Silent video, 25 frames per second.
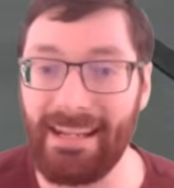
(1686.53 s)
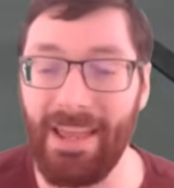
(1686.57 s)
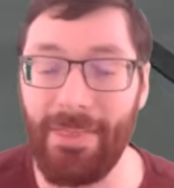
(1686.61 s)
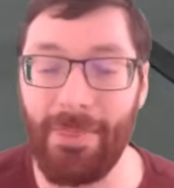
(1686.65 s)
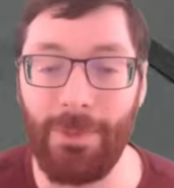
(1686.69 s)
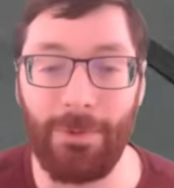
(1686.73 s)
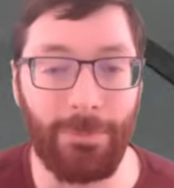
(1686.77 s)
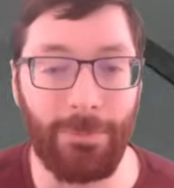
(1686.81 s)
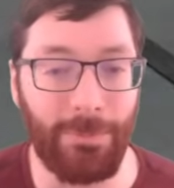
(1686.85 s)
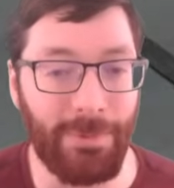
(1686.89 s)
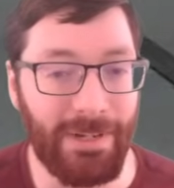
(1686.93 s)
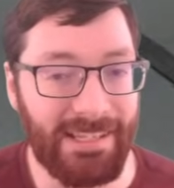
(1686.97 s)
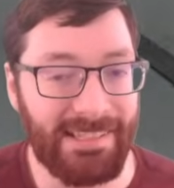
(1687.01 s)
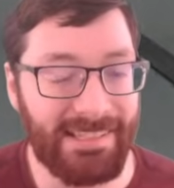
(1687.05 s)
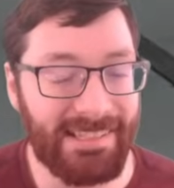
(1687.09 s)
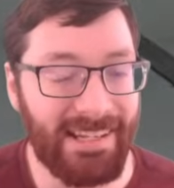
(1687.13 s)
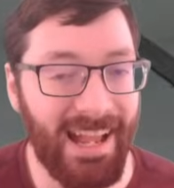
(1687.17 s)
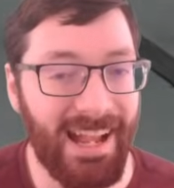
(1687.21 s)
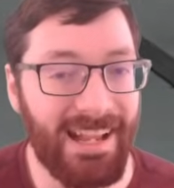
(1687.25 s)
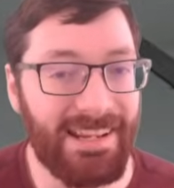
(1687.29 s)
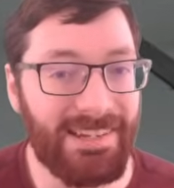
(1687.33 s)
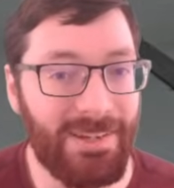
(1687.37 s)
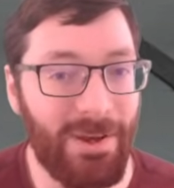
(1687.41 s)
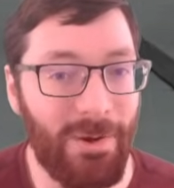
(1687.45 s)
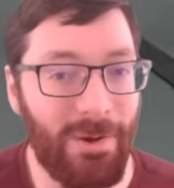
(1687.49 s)
And the reason
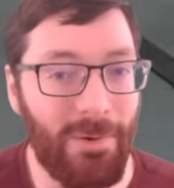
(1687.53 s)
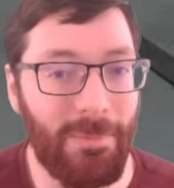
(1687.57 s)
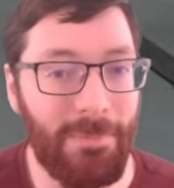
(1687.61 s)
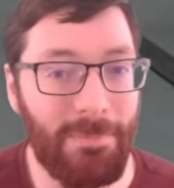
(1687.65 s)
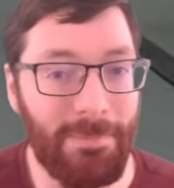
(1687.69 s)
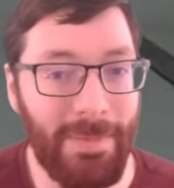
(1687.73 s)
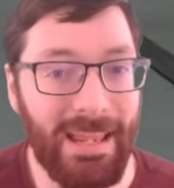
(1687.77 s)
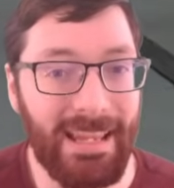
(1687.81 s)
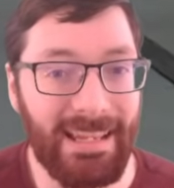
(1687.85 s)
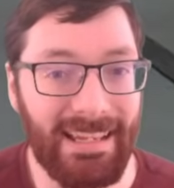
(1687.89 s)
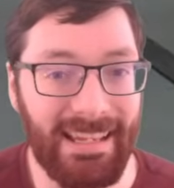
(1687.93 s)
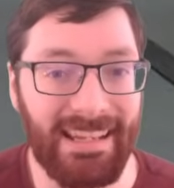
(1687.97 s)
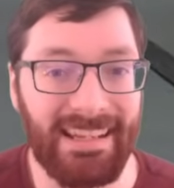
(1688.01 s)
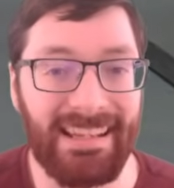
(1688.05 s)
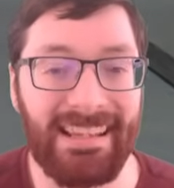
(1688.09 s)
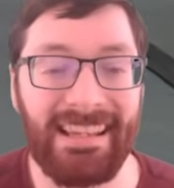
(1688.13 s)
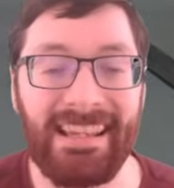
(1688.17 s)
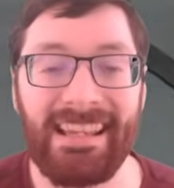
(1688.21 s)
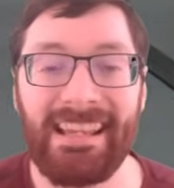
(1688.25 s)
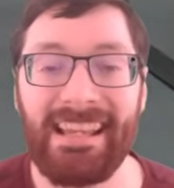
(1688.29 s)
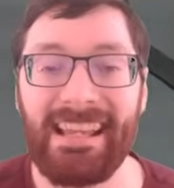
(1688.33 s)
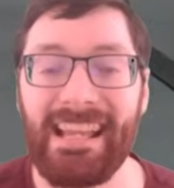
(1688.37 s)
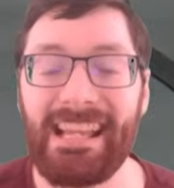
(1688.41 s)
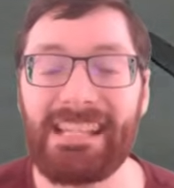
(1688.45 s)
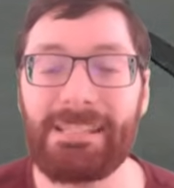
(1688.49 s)
I don't make it
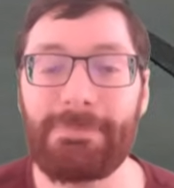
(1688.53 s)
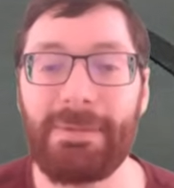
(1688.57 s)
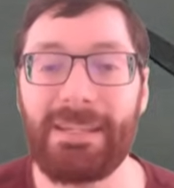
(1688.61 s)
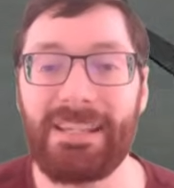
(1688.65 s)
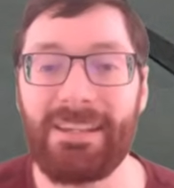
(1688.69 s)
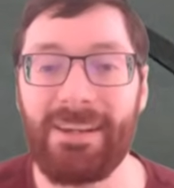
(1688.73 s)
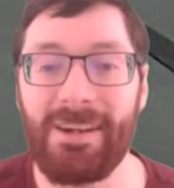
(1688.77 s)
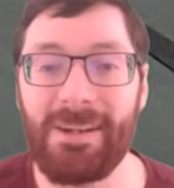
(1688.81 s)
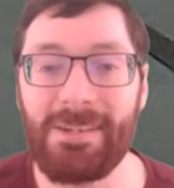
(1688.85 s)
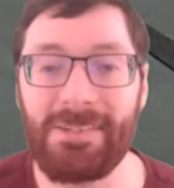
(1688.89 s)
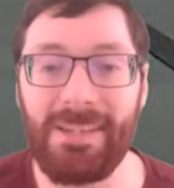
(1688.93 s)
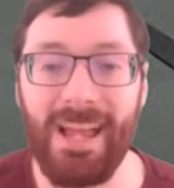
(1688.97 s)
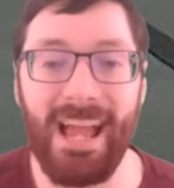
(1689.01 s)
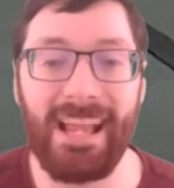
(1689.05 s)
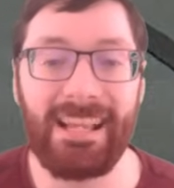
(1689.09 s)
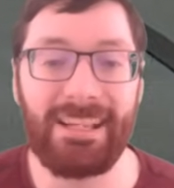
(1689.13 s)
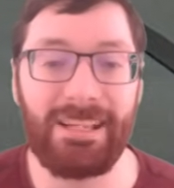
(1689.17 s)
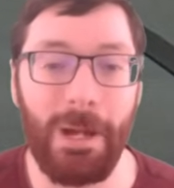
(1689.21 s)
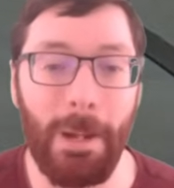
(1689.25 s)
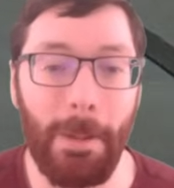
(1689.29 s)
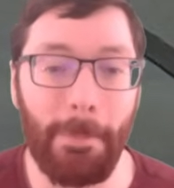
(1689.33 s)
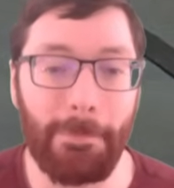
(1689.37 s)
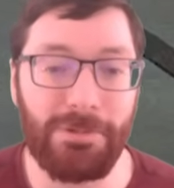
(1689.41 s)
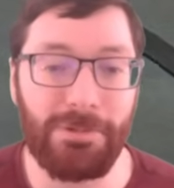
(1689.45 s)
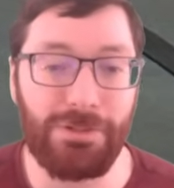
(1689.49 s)
is because I
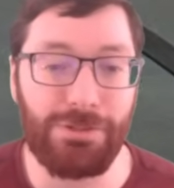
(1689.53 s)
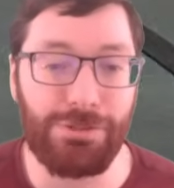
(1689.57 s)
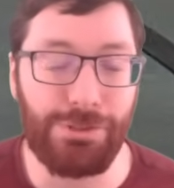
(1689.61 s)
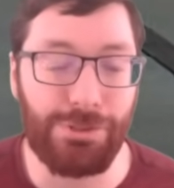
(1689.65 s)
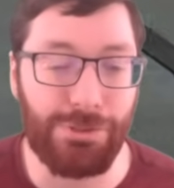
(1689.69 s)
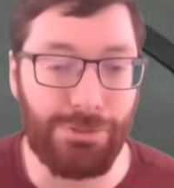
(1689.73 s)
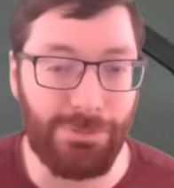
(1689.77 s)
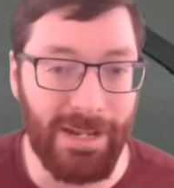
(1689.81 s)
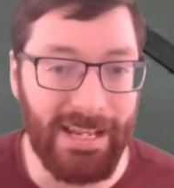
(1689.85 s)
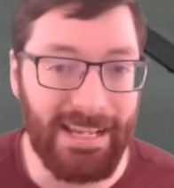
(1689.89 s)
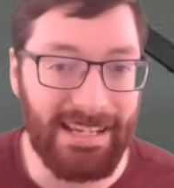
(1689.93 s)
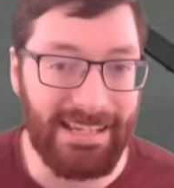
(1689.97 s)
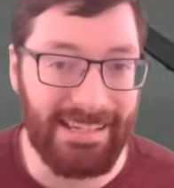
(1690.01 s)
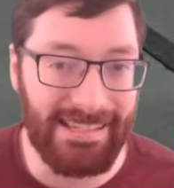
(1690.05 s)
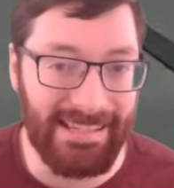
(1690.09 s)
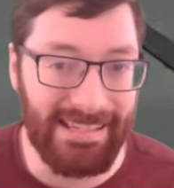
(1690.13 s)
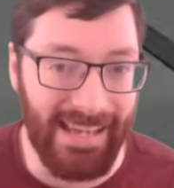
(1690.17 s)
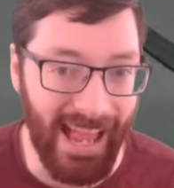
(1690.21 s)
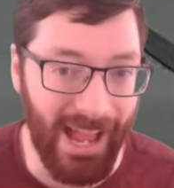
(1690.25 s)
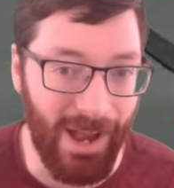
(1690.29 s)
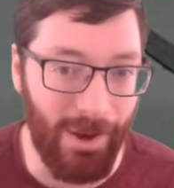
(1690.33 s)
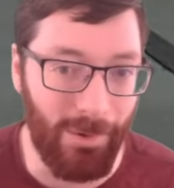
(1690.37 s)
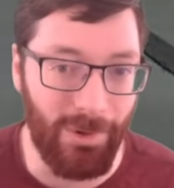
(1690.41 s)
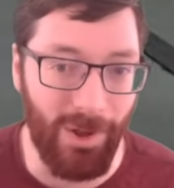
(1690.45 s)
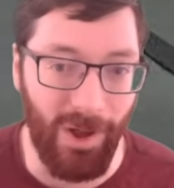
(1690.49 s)
come straight
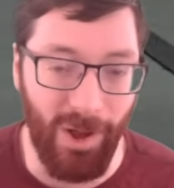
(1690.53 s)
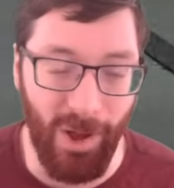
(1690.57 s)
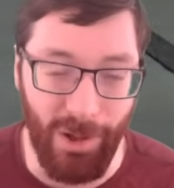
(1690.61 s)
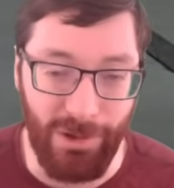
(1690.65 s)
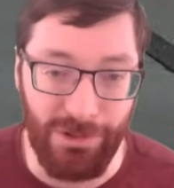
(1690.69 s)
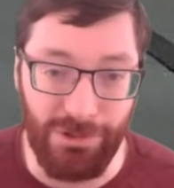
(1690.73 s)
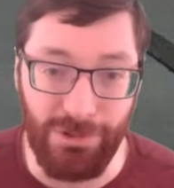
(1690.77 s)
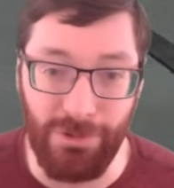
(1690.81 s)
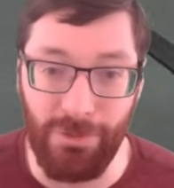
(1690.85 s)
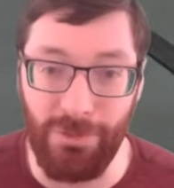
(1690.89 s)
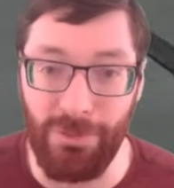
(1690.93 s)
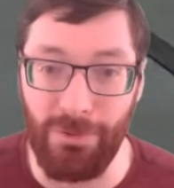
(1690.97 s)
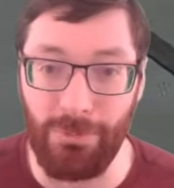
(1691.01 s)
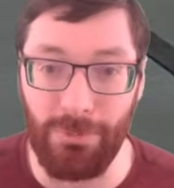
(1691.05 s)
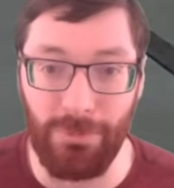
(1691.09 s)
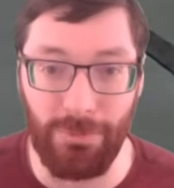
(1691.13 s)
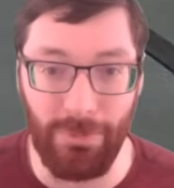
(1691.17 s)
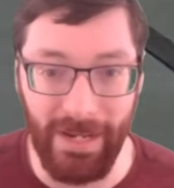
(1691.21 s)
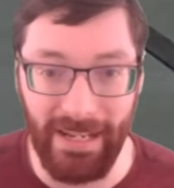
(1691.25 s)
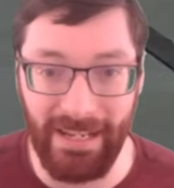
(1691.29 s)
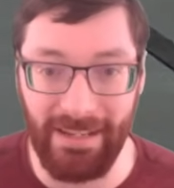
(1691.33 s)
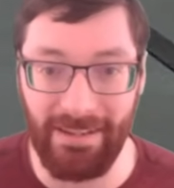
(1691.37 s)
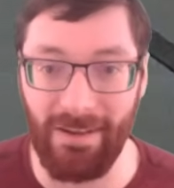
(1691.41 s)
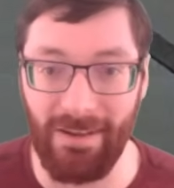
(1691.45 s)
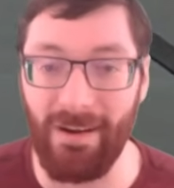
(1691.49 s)
down onto the
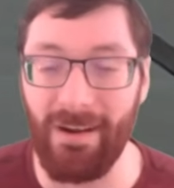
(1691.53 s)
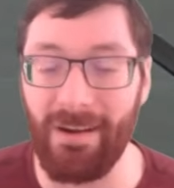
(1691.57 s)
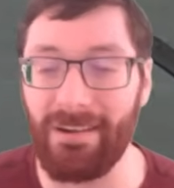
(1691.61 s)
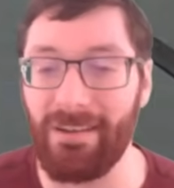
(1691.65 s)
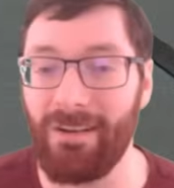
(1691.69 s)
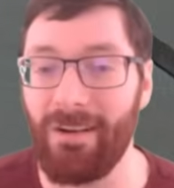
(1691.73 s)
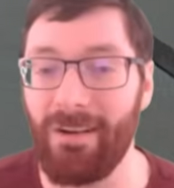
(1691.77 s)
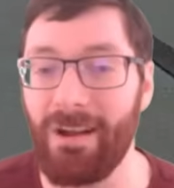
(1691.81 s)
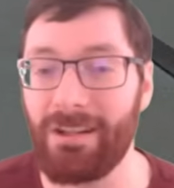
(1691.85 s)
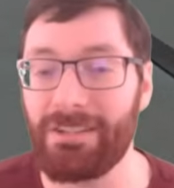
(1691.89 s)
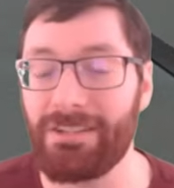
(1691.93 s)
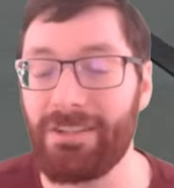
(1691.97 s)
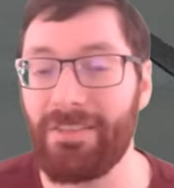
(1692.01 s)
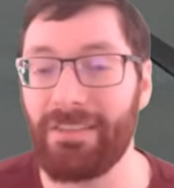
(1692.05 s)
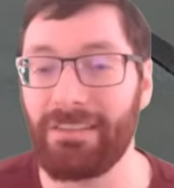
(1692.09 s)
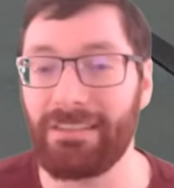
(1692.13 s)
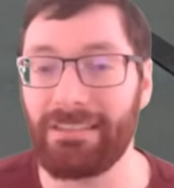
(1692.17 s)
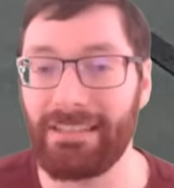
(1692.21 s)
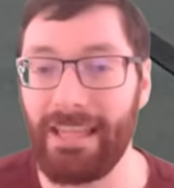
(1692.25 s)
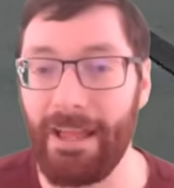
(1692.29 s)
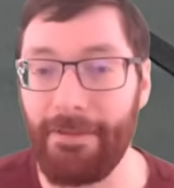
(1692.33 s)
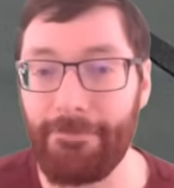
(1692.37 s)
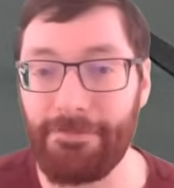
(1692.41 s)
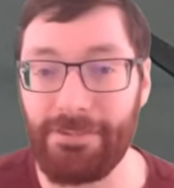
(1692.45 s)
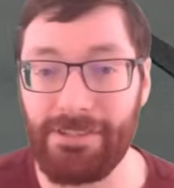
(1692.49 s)
ring guard, onto the
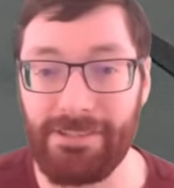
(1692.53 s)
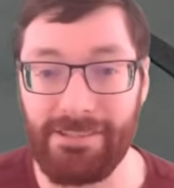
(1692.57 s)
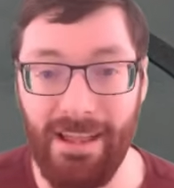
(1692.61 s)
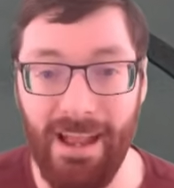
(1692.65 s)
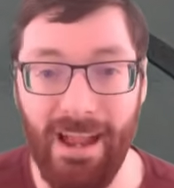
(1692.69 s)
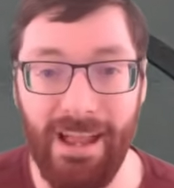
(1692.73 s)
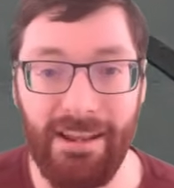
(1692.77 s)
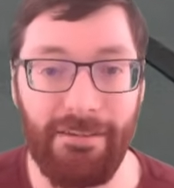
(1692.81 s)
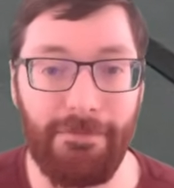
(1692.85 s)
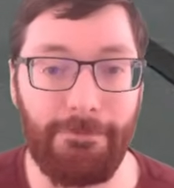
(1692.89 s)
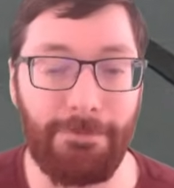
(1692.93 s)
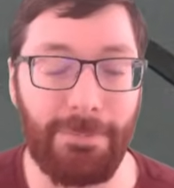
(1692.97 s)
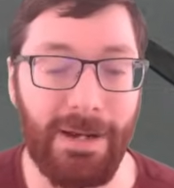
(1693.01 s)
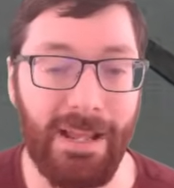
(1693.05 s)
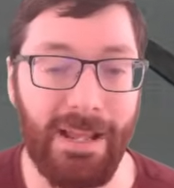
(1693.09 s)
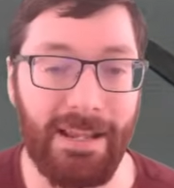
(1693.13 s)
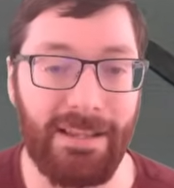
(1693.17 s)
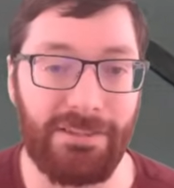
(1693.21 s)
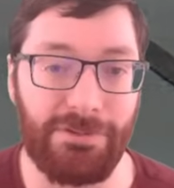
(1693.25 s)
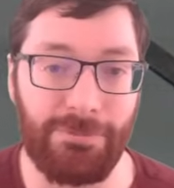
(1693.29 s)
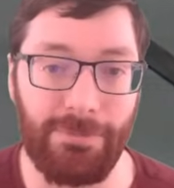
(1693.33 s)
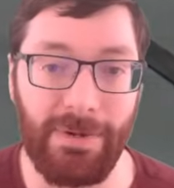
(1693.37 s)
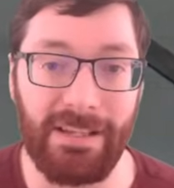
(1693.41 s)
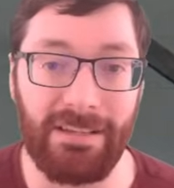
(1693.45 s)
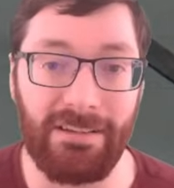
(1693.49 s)
left side of
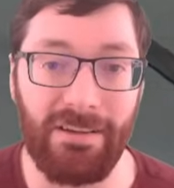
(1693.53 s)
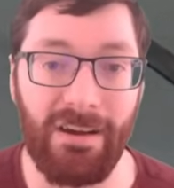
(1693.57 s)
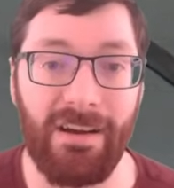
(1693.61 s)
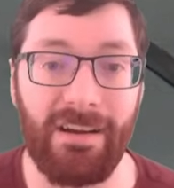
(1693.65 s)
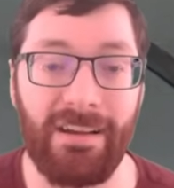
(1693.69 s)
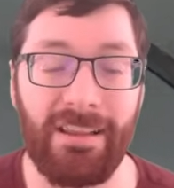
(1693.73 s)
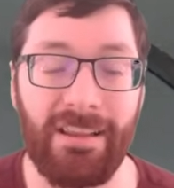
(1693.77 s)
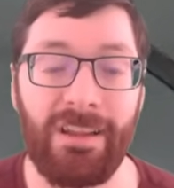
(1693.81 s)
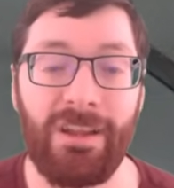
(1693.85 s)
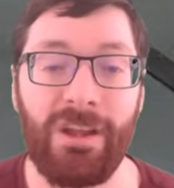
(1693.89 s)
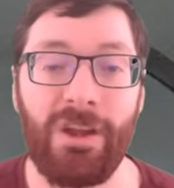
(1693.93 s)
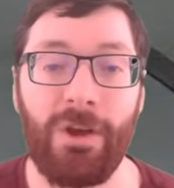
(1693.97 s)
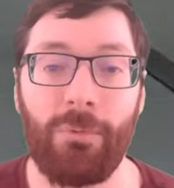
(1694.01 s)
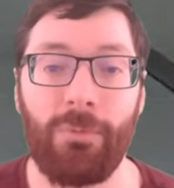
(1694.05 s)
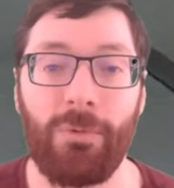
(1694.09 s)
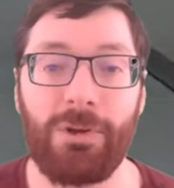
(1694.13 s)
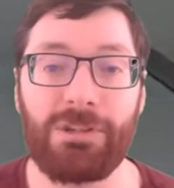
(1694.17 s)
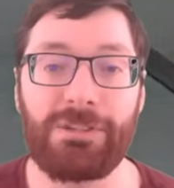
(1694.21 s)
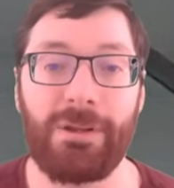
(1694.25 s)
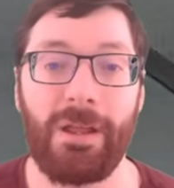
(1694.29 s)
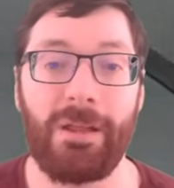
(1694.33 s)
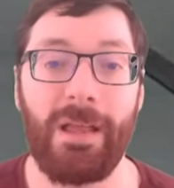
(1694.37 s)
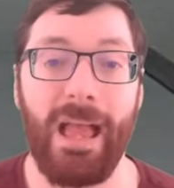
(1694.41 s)
Branden's ring guard, which